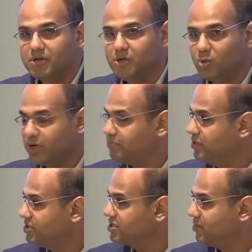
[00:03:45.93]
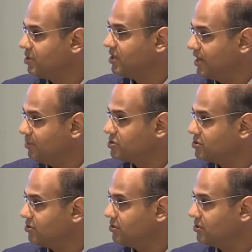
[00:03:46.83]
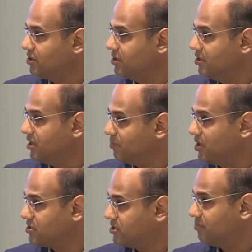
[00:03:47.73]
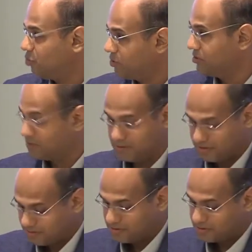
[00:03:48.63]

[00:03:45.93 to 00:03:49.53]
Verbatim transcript: UN peacekeeping camps on the India-Pakistan border as well.